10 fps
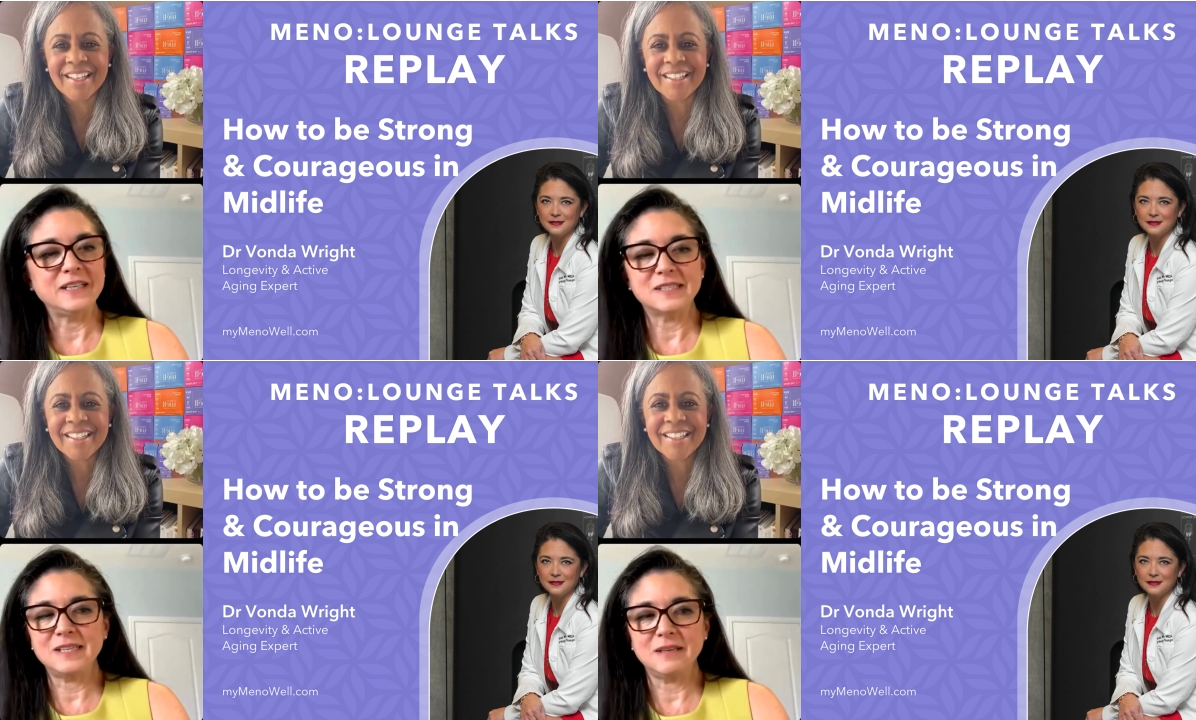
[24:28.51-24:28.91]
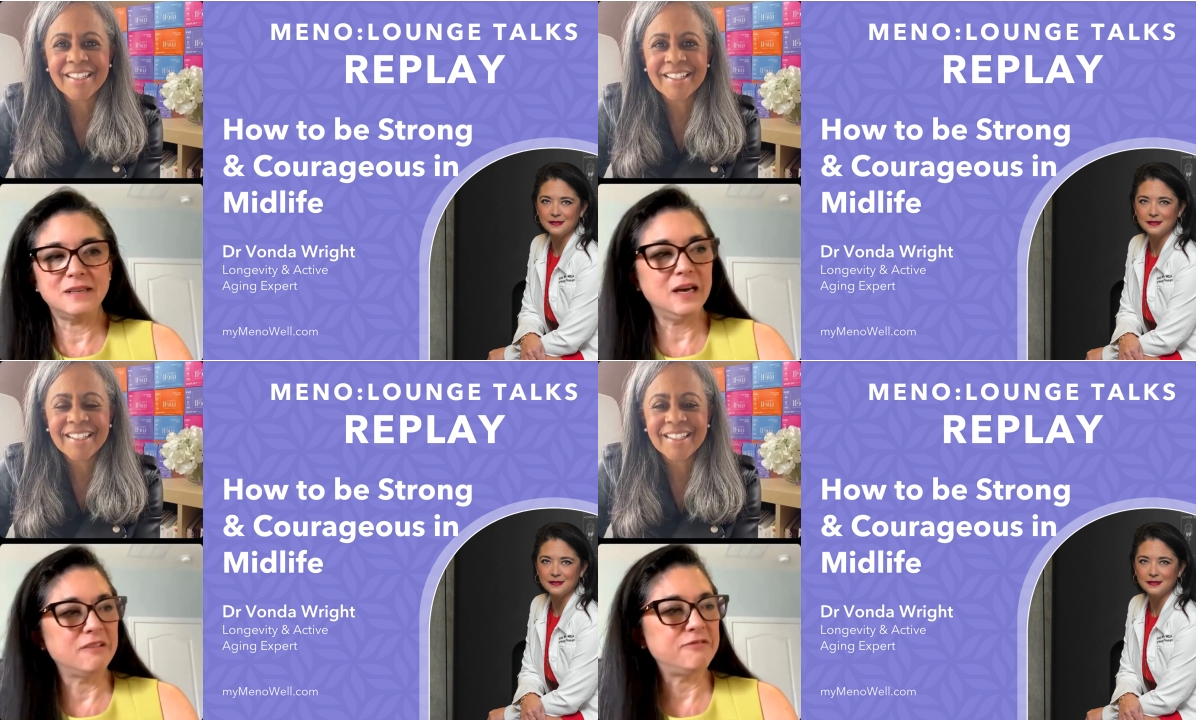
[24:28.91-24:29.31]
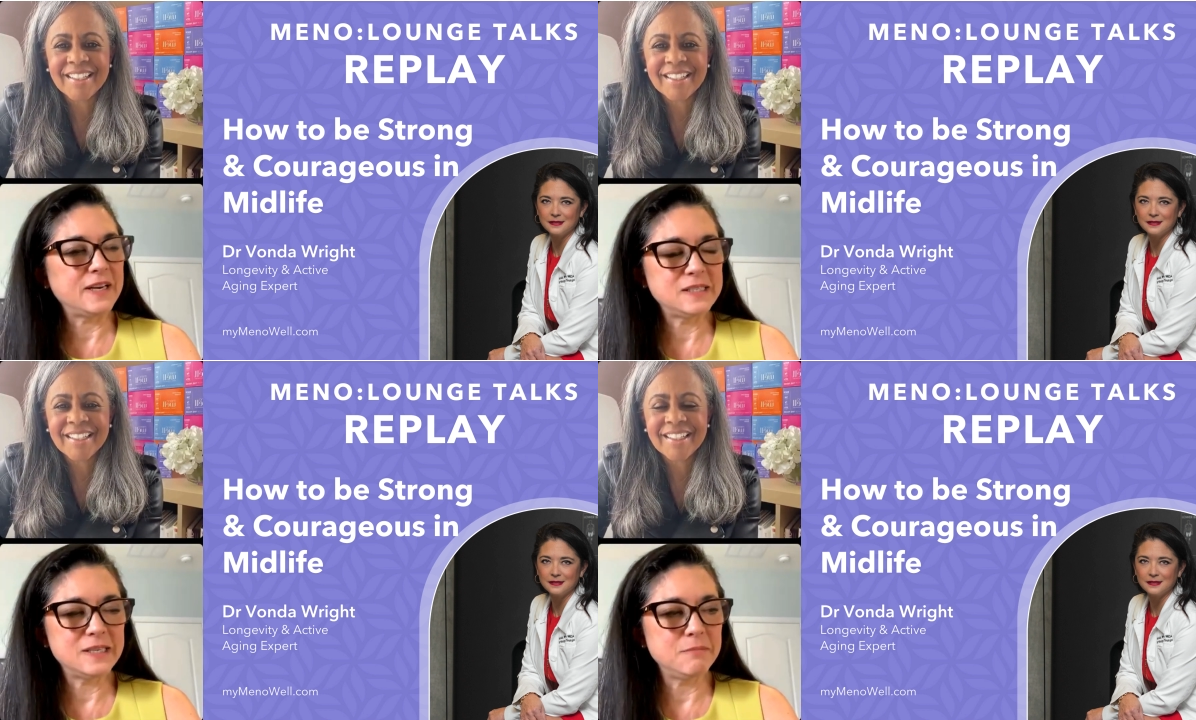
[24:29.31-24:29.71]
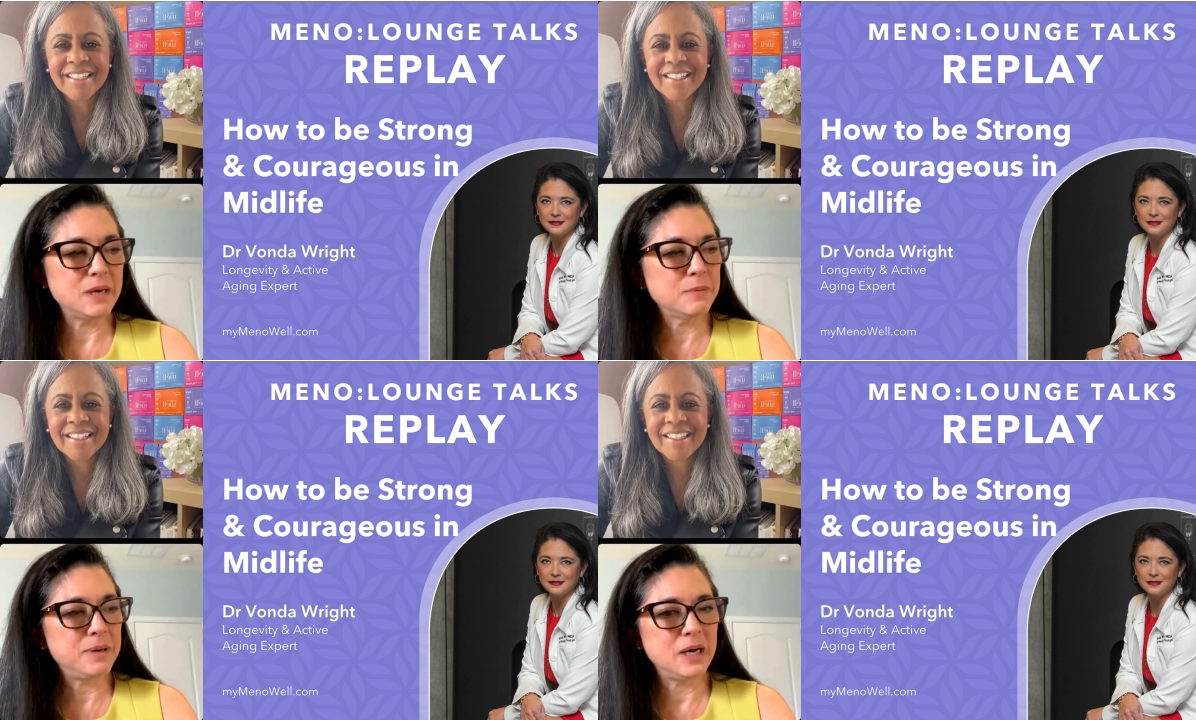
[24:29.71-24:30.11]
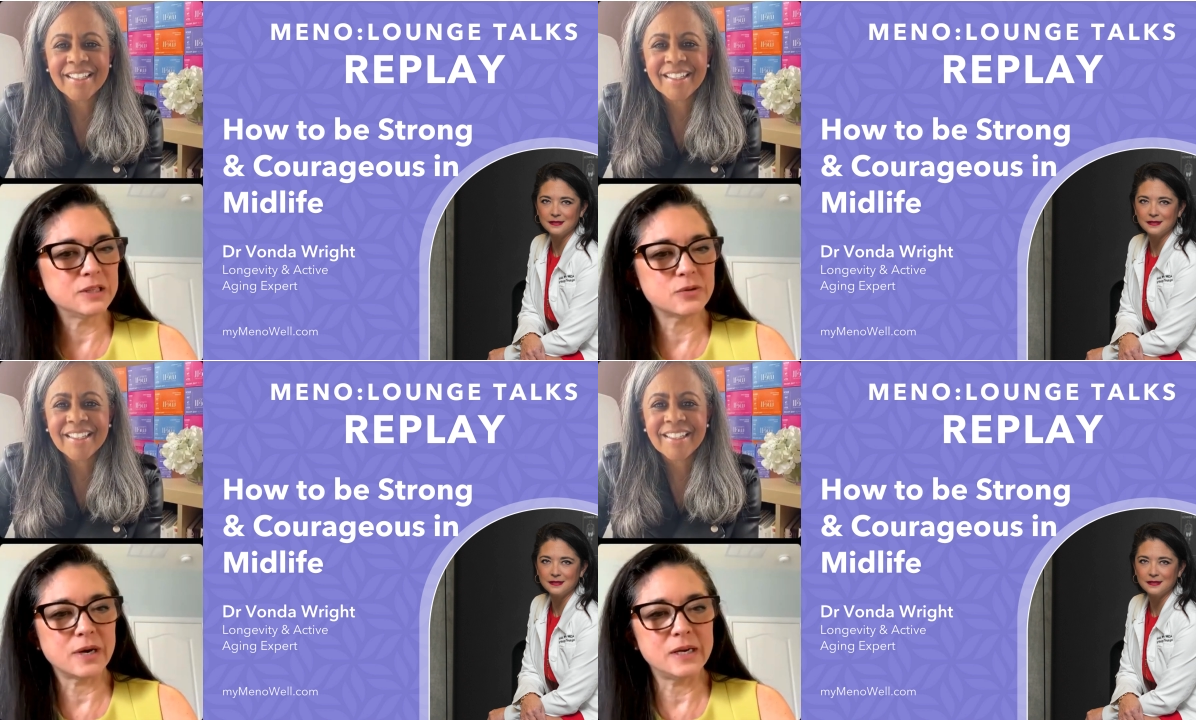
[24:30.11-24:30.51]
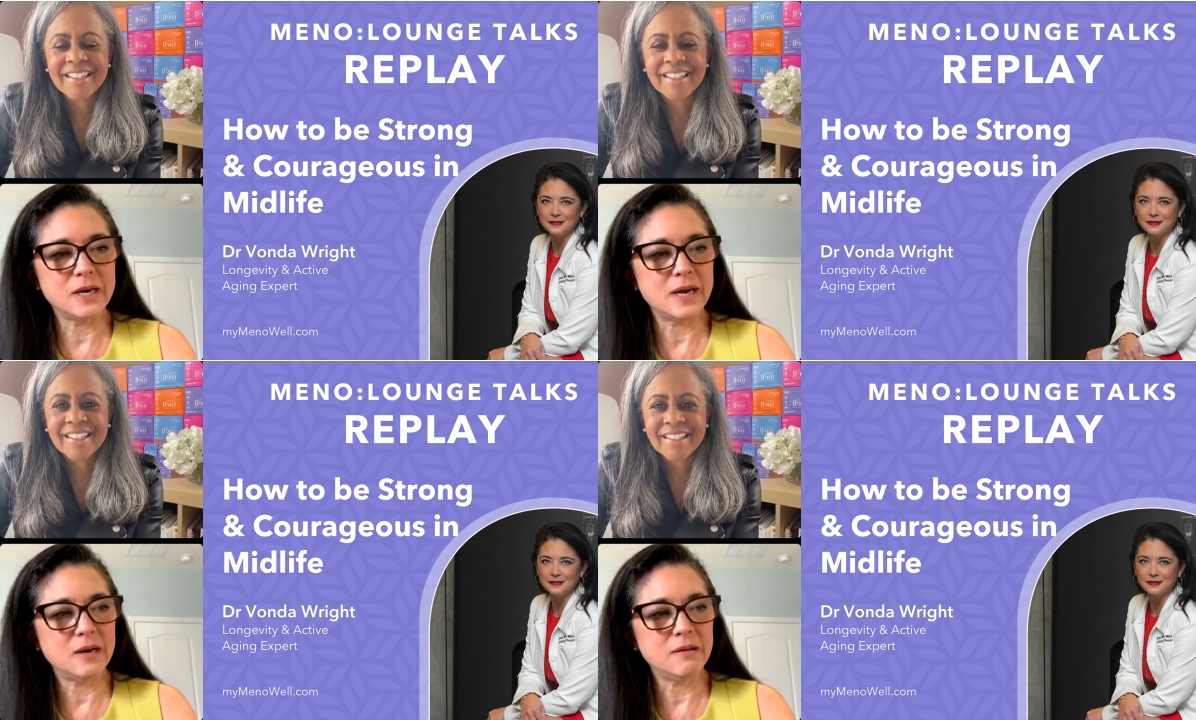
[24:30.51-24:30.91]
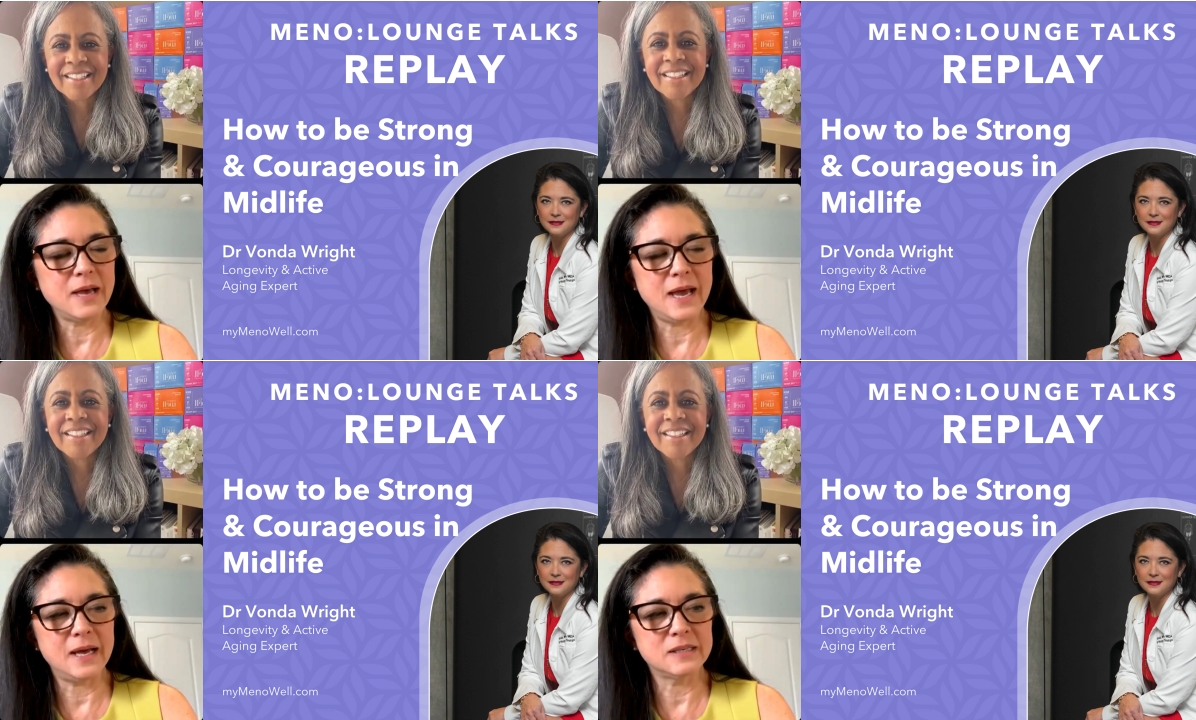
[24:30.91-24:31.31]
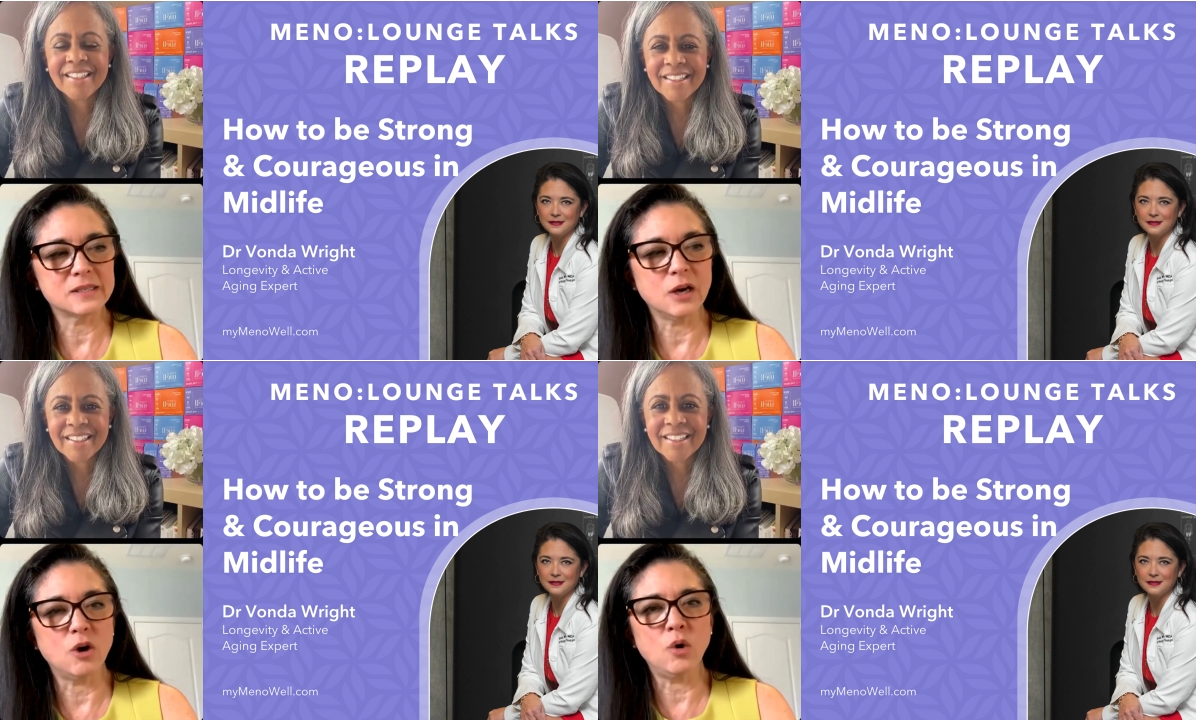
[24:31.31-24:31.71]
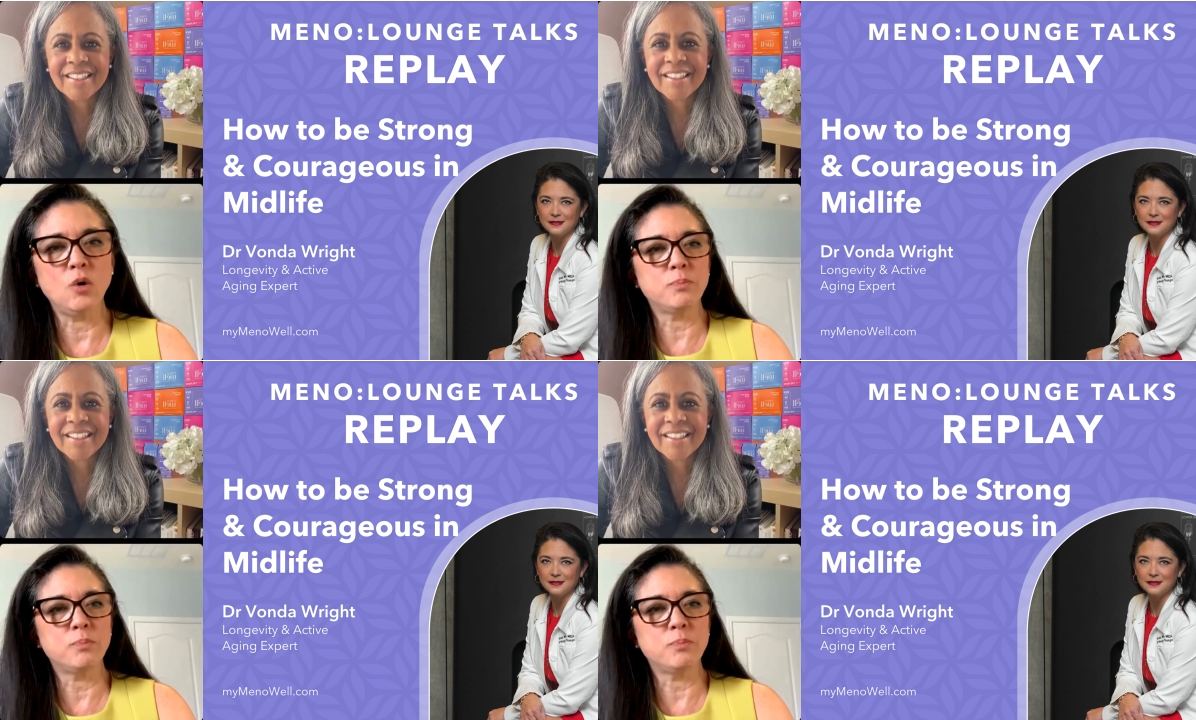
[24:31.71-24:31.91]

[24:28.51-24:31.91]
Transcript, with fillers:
Speaker 1: Feisty, yeah, Feisty Menopause right now has a whole